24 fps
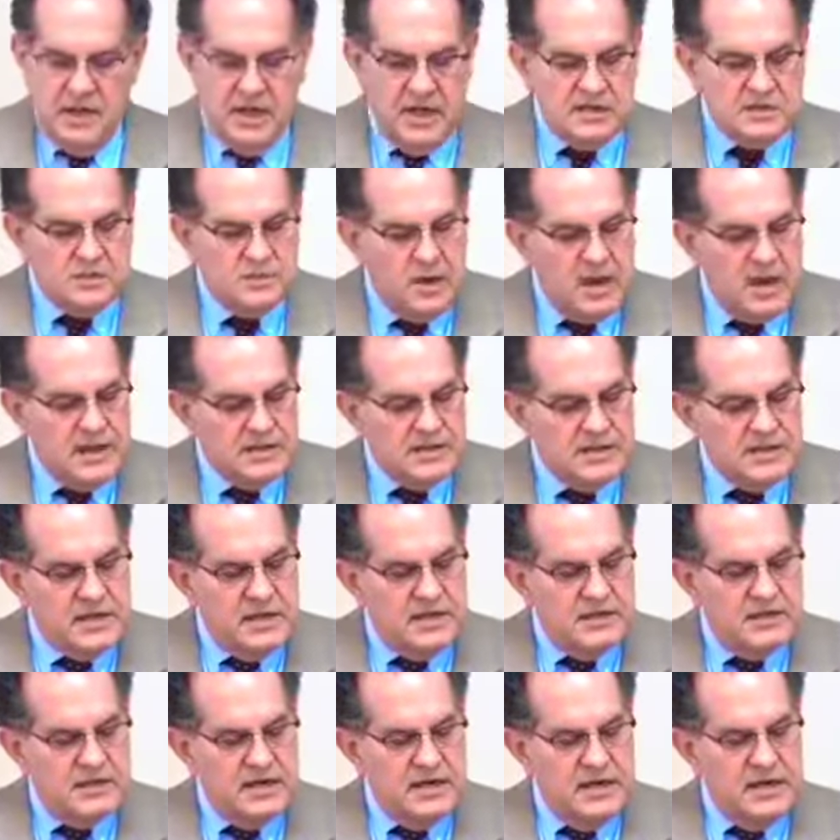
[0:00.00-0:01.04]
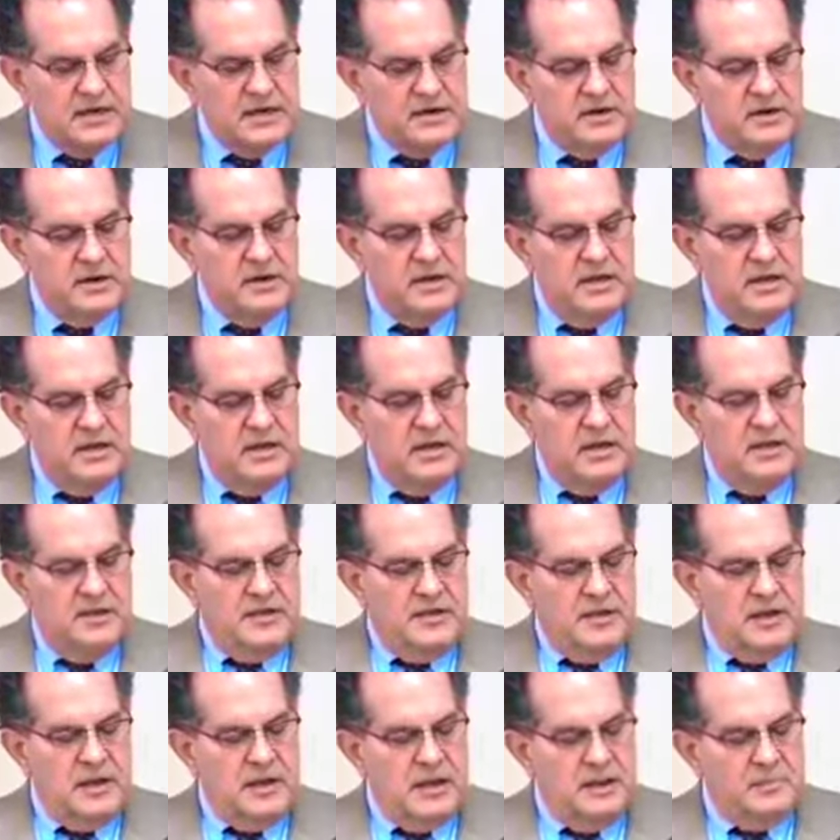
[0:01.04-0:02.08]
That's why it says here,
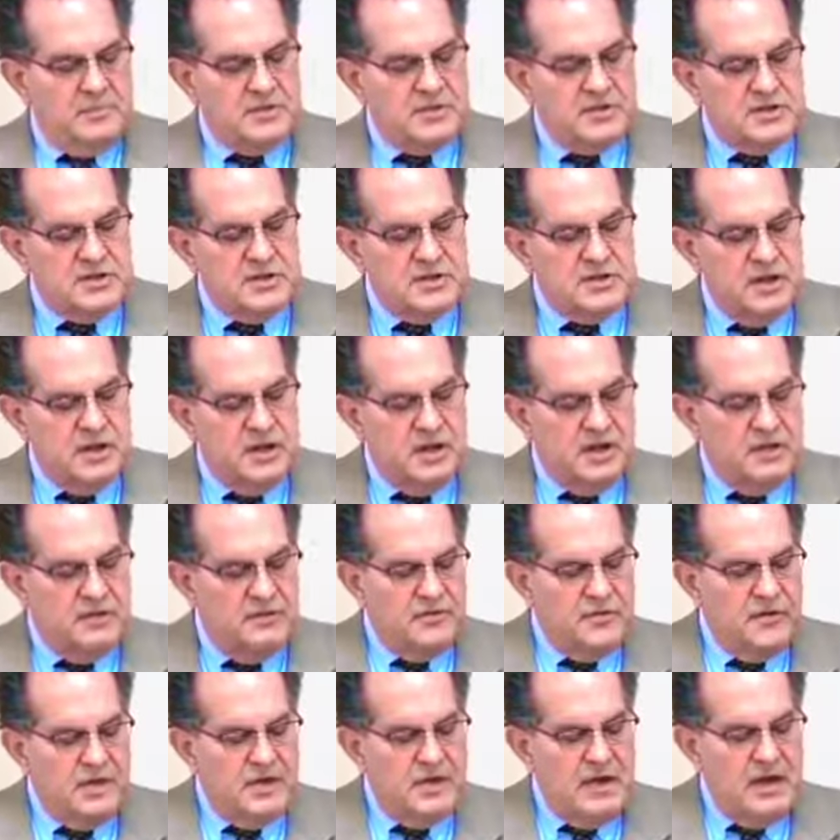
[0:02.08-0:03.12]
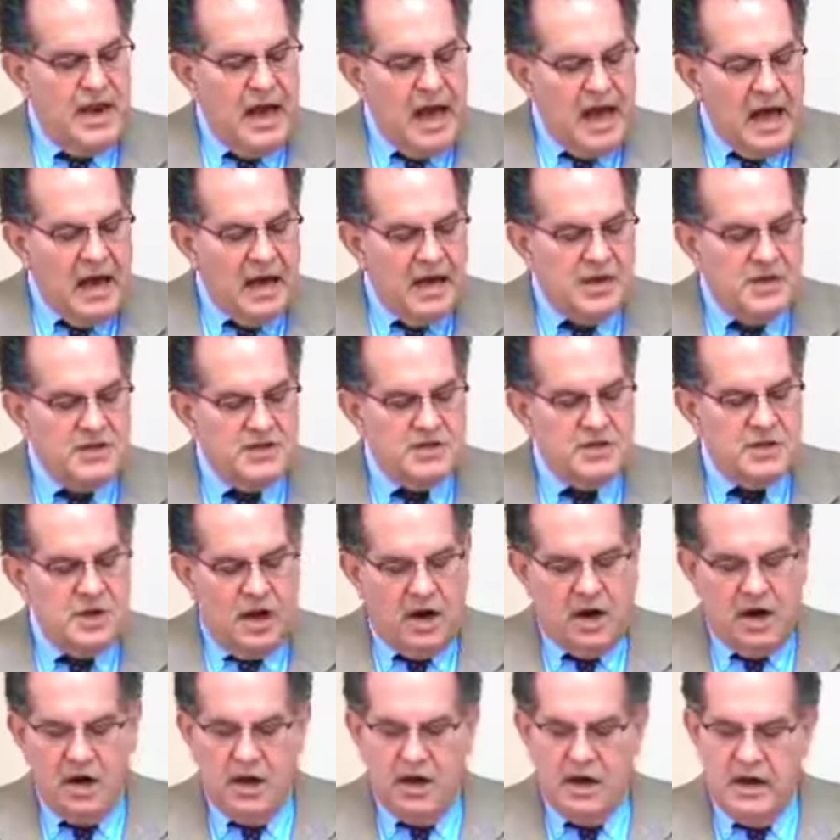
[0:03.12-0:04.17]
the lips of knowledge
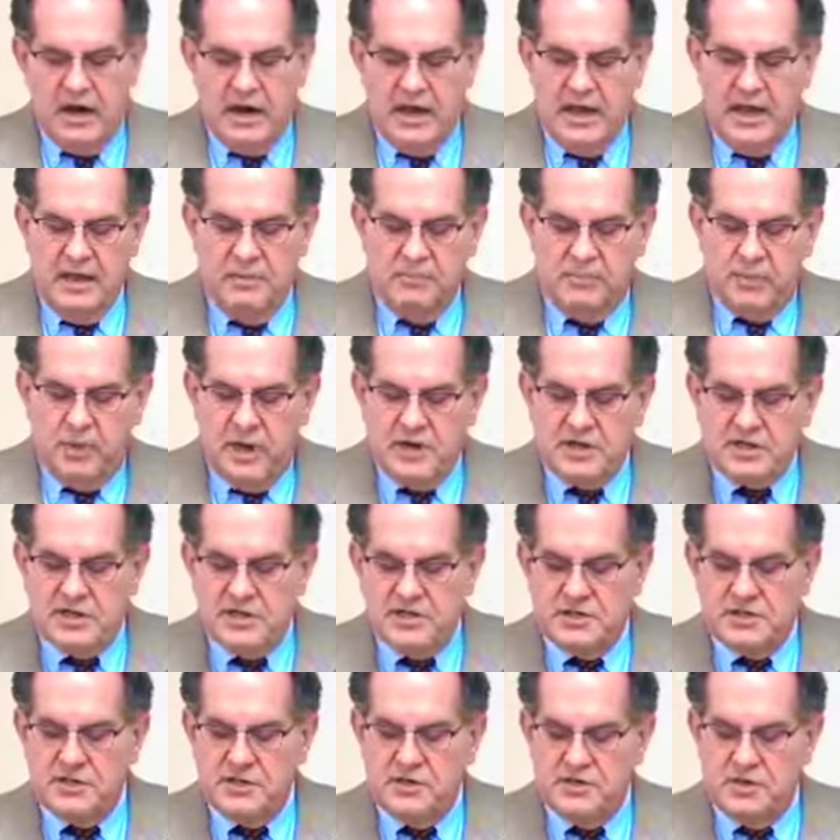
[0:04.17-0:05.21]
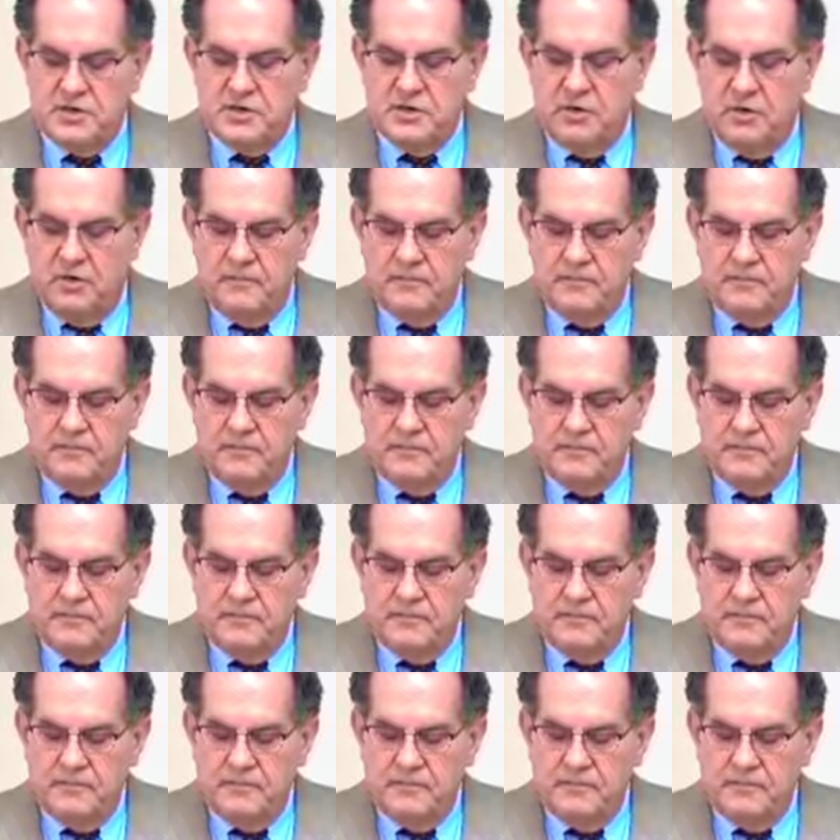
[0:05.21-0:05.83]
are a precious jewel.